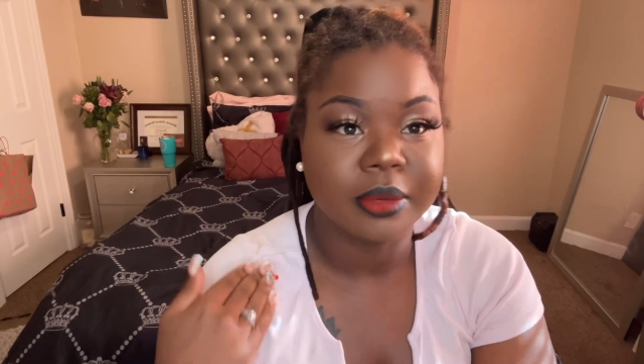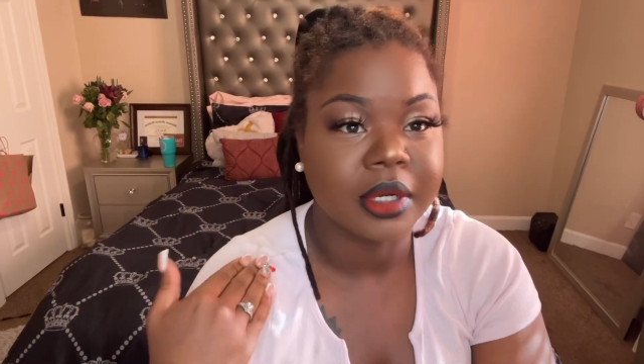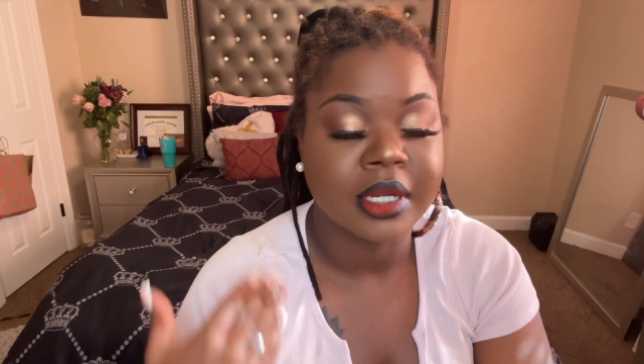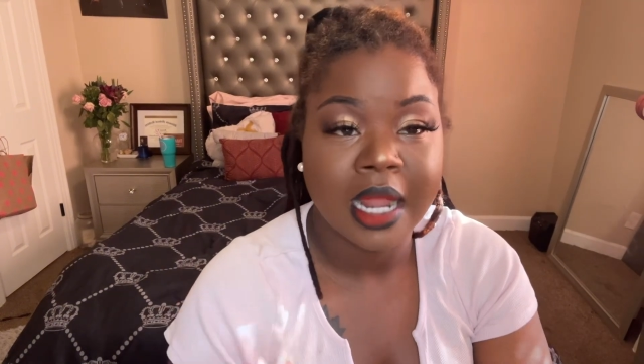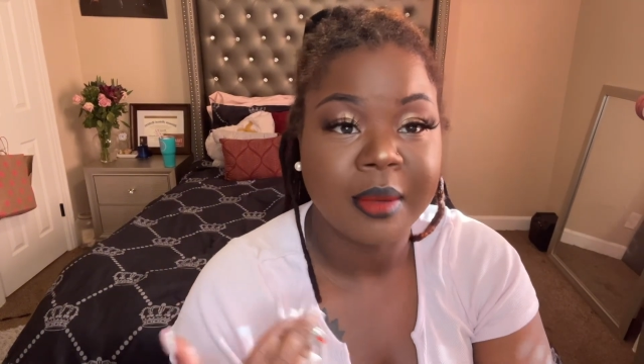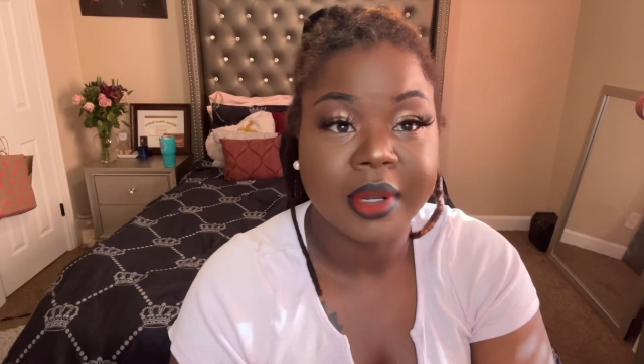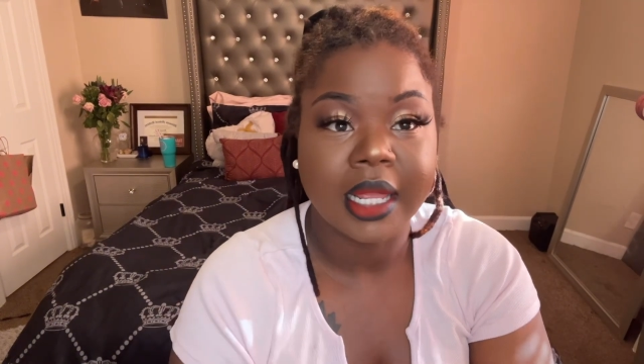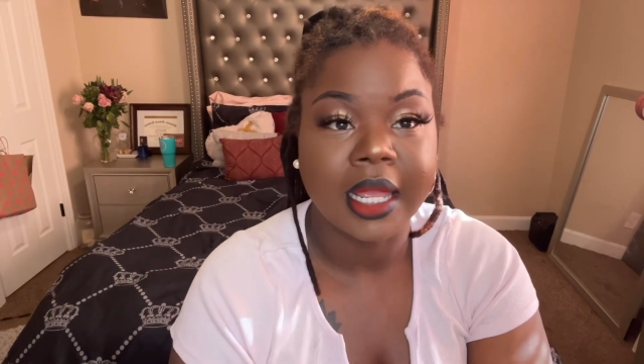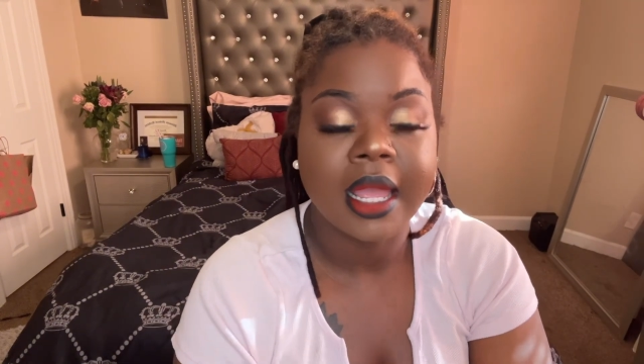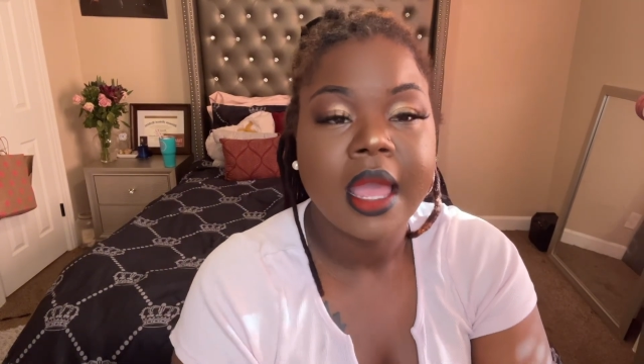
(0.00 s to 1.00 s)
We're not
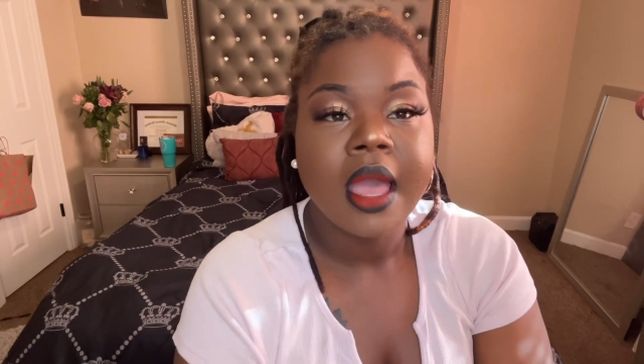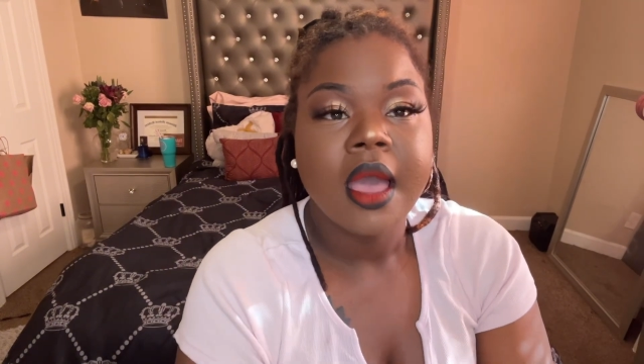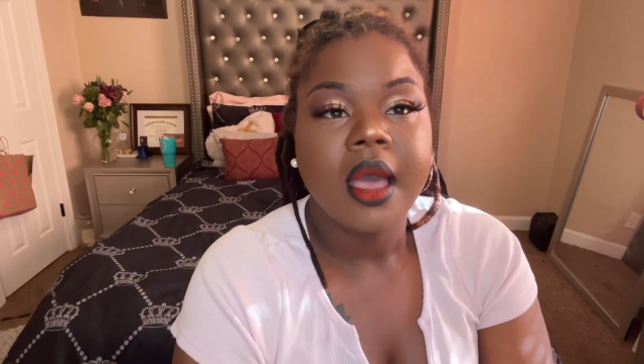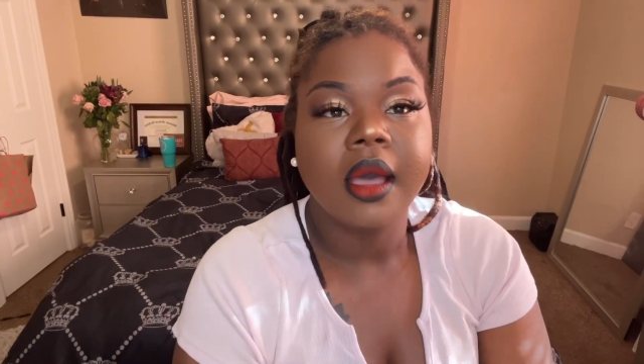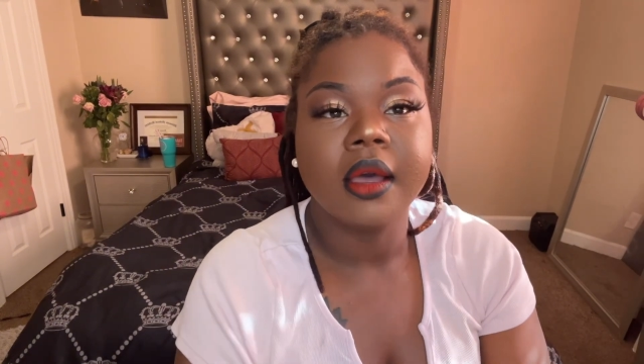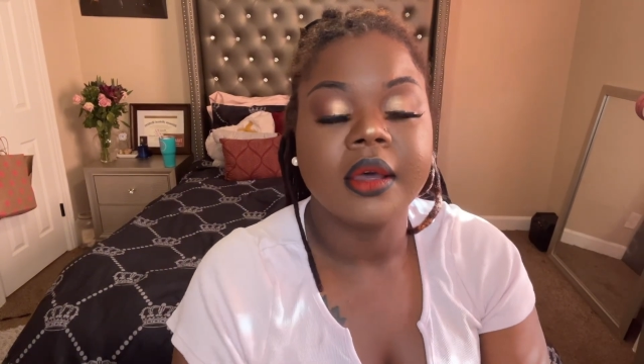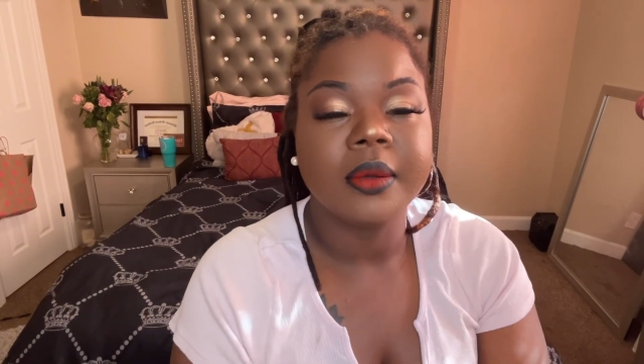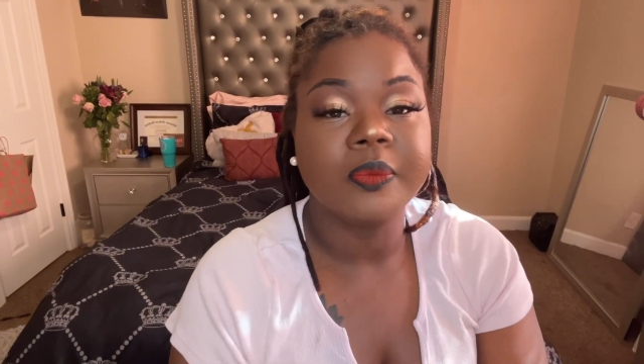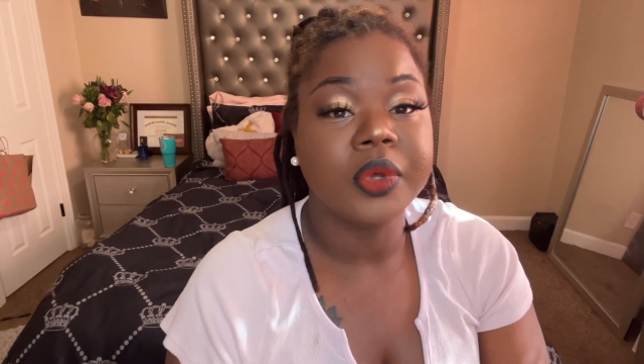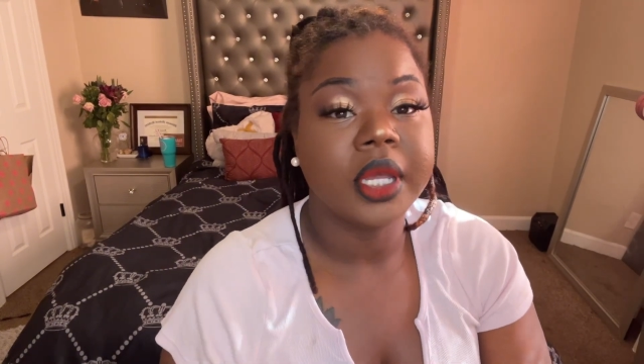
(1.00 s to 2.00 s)
playing.
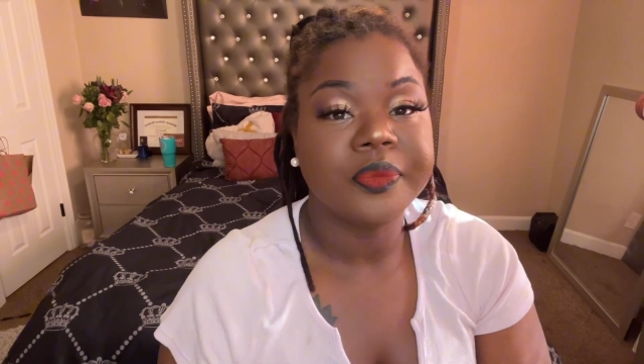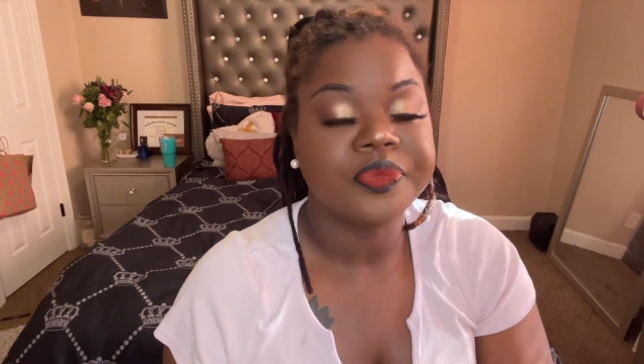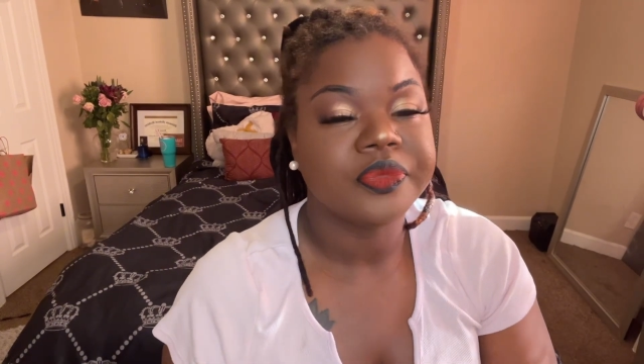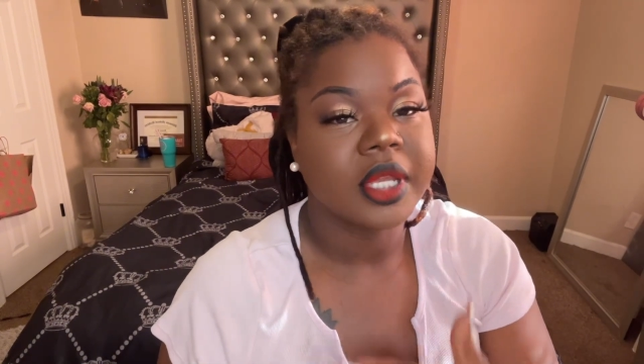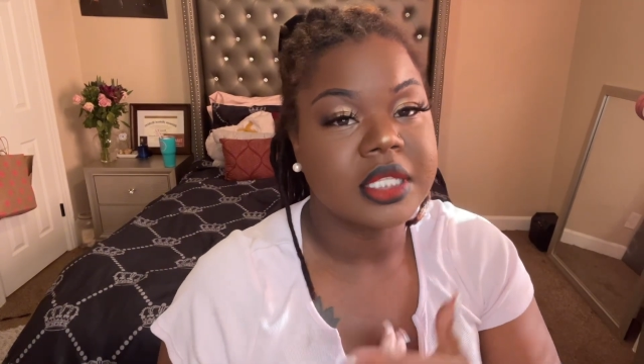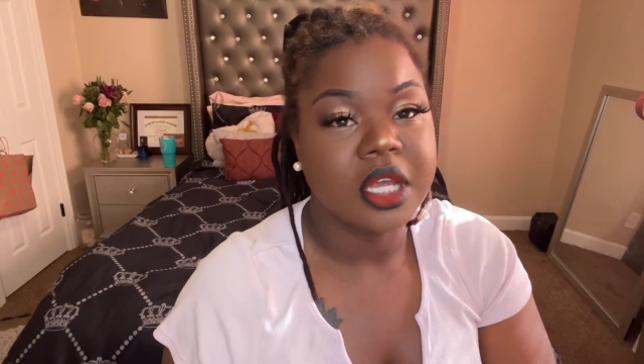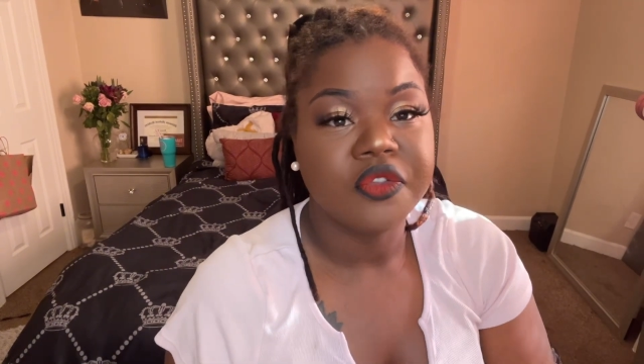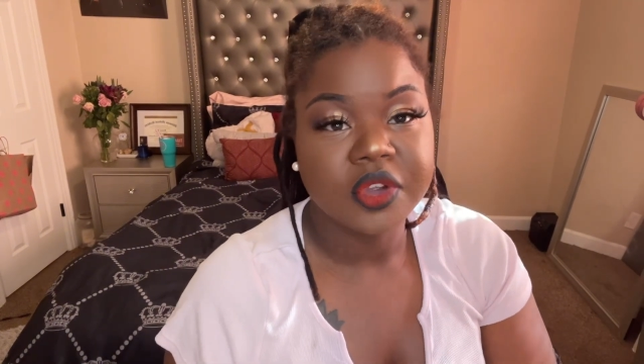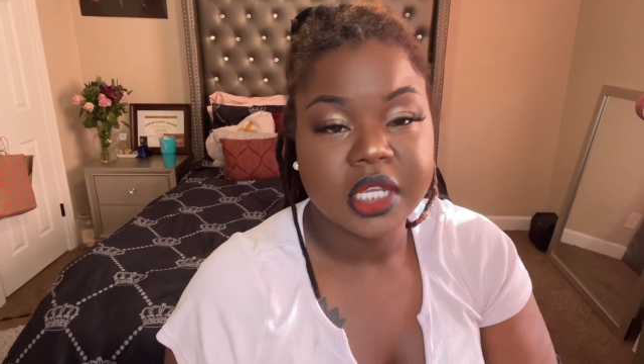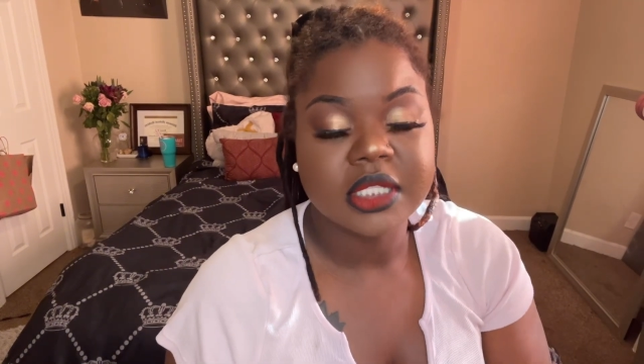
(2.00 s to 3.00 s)
But
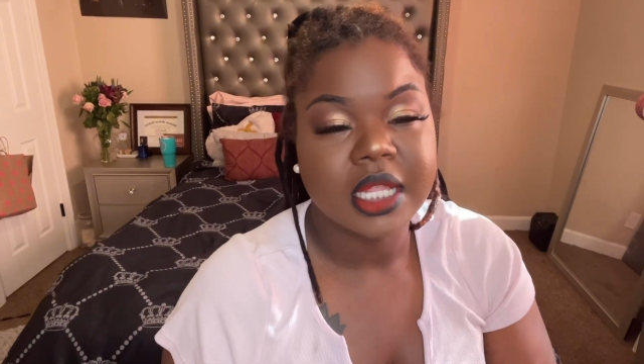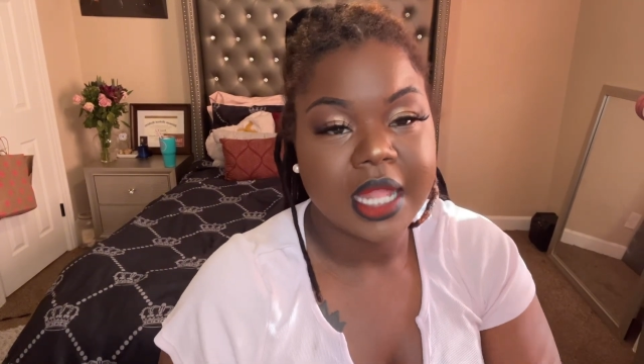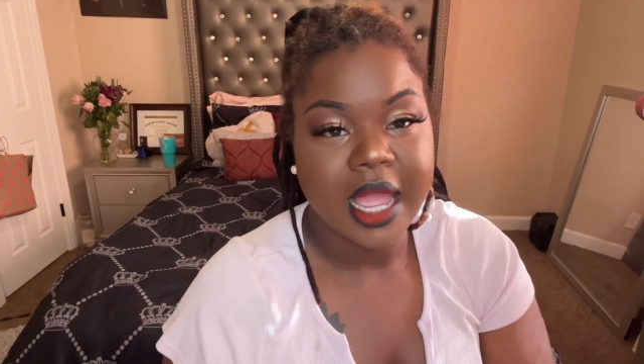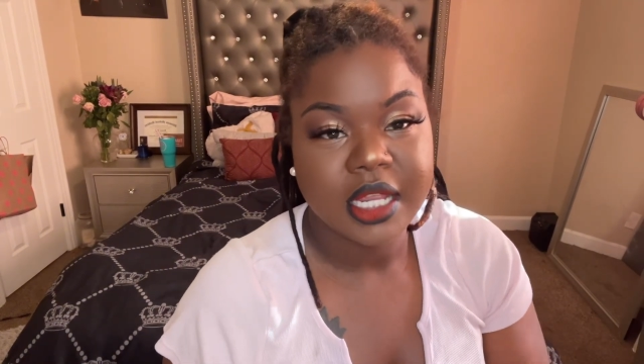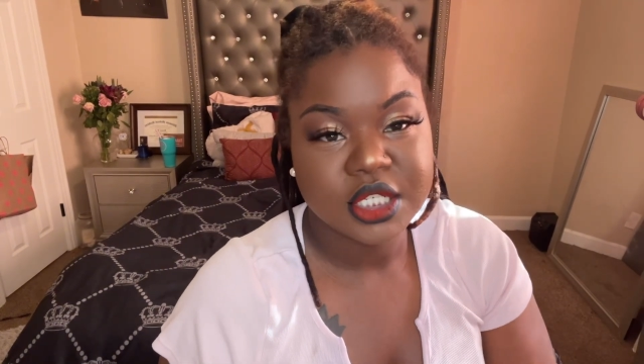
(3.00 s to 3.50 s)
don't forget to like,